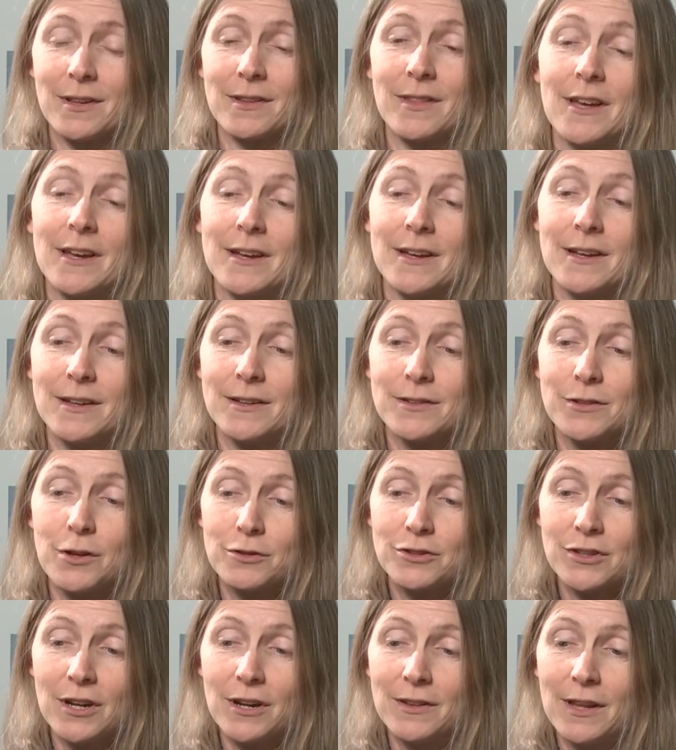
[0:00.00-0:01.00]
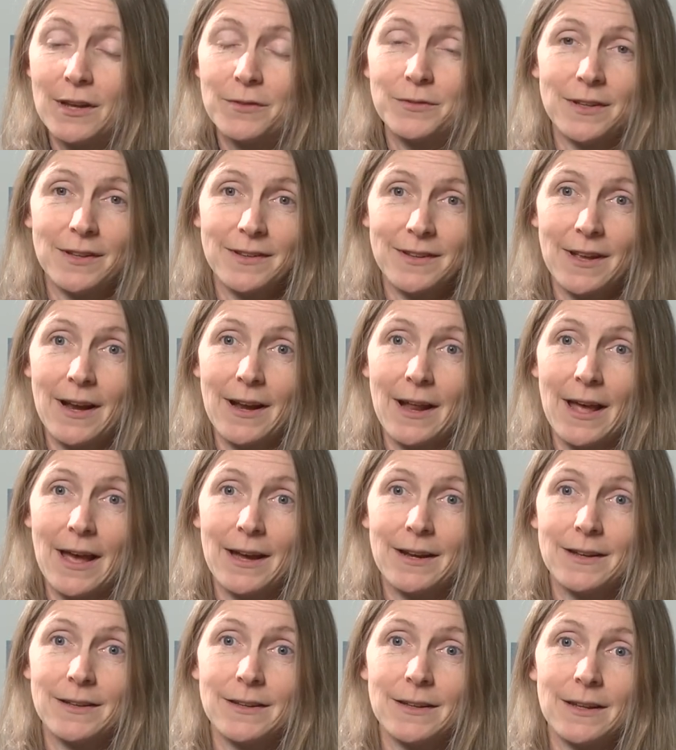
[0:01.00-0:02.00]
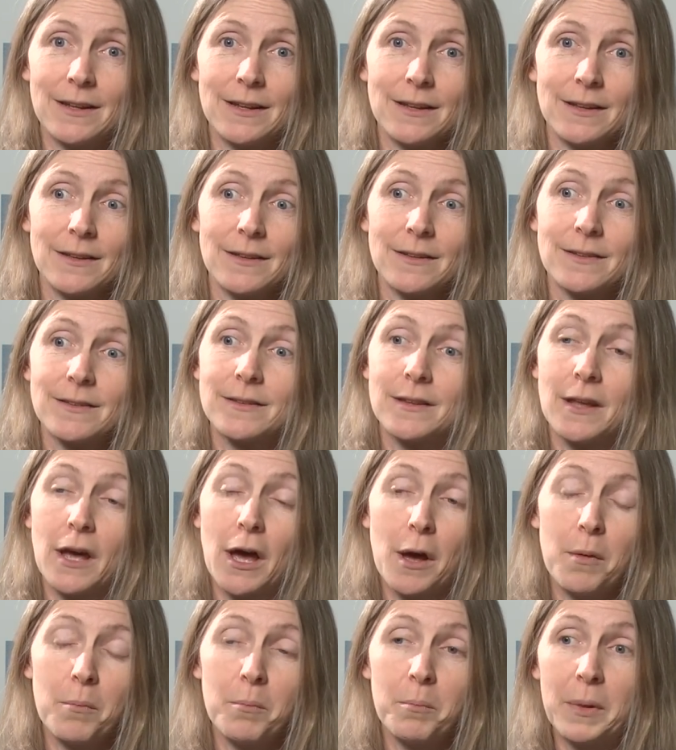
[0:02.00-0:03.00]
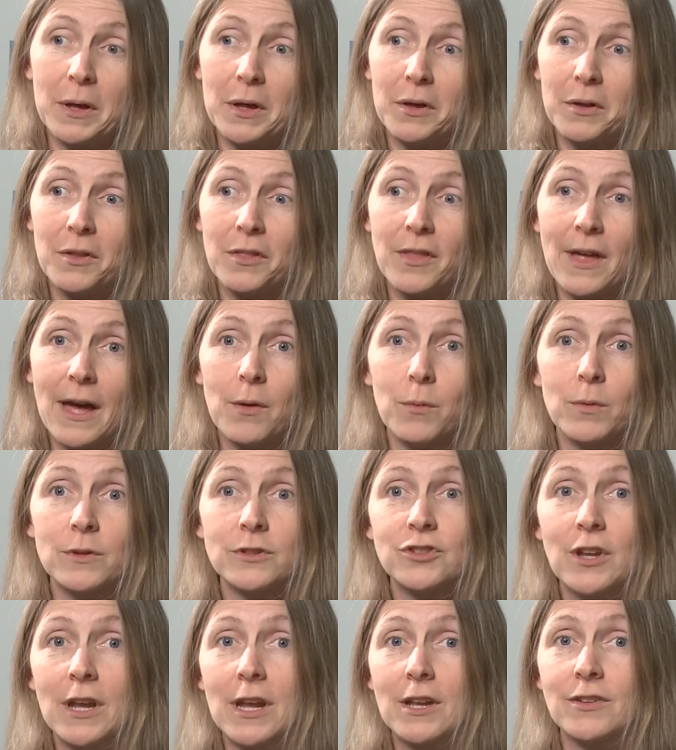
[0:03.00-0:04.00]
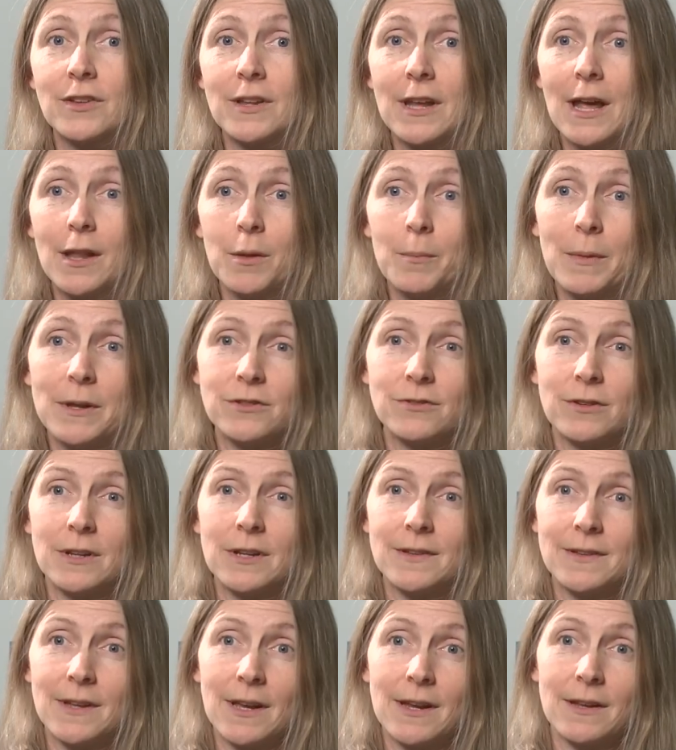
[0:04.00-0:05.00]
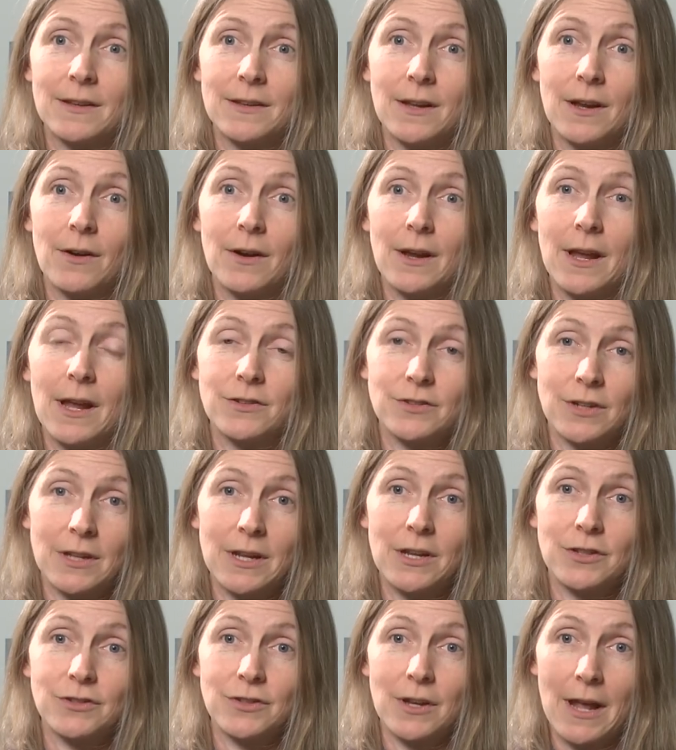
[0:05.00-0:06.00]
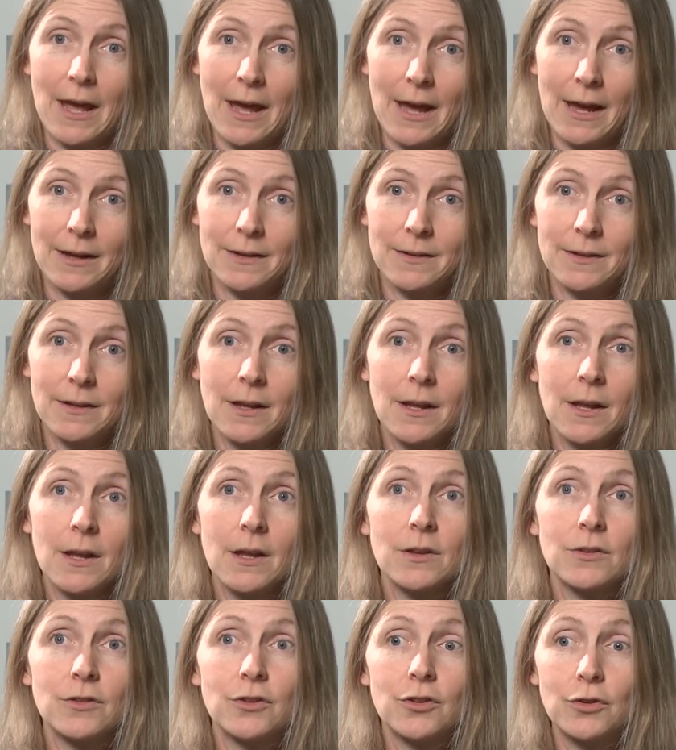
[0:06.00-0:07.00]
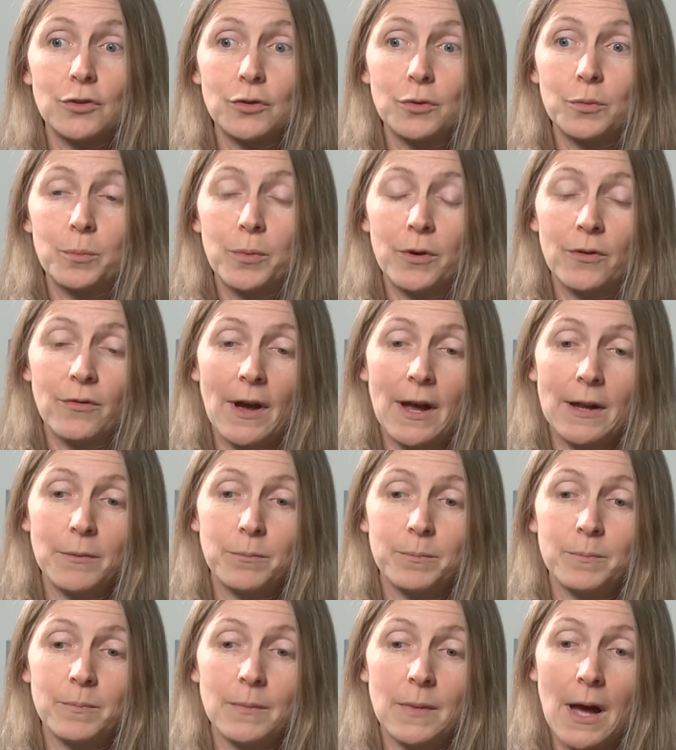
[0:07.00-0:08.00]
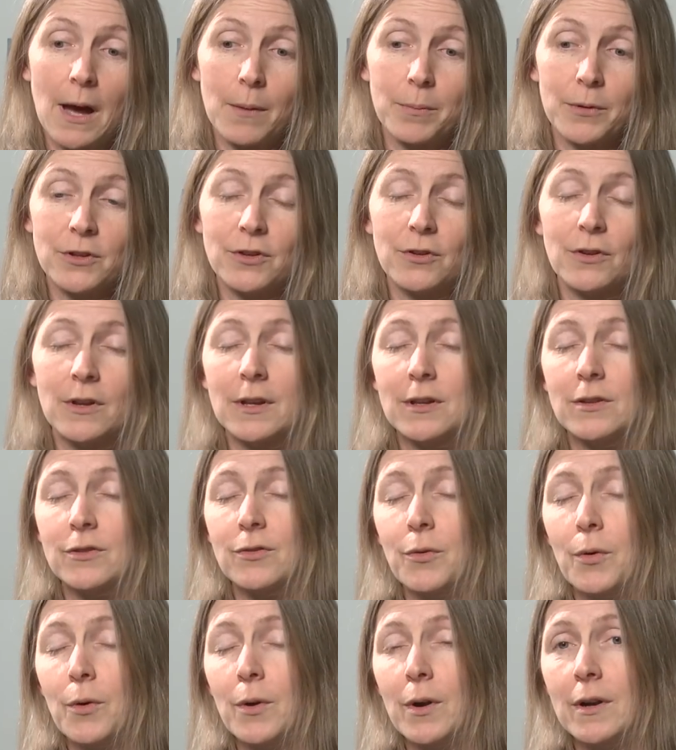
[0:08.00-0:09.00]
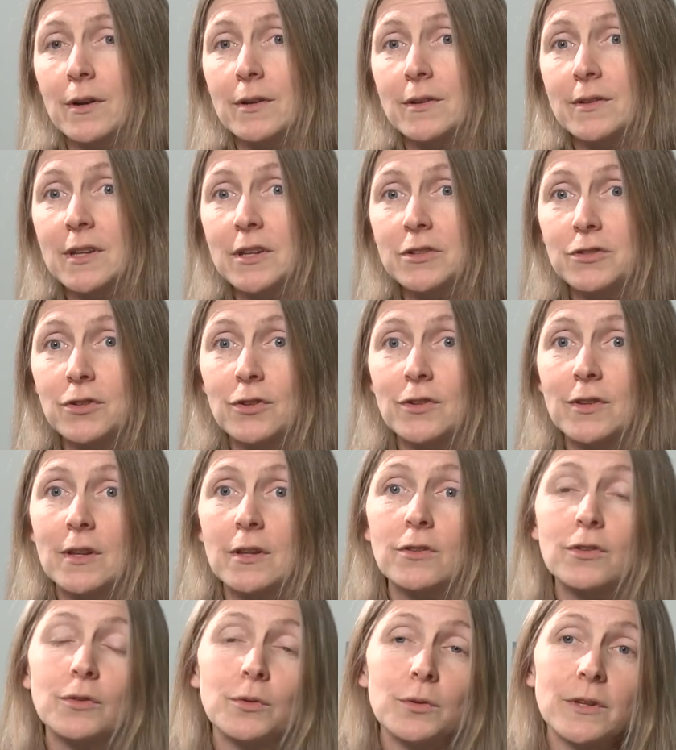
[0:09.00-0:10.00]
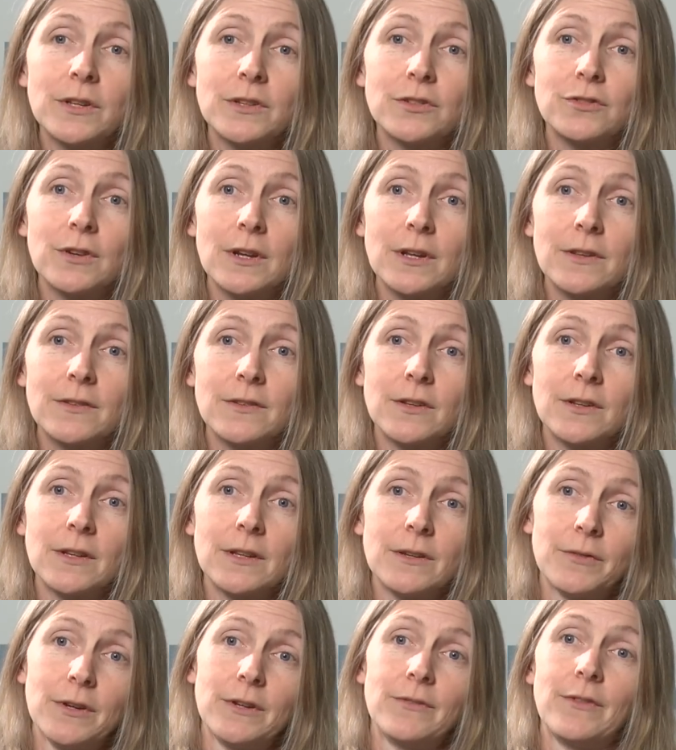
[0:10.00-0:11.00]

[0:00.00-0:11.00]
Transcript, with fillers: The No Child Left Inside Act is a bill that will change the Elementary and Secondary Education Act to provide opportunities for teachers and school districts to deliver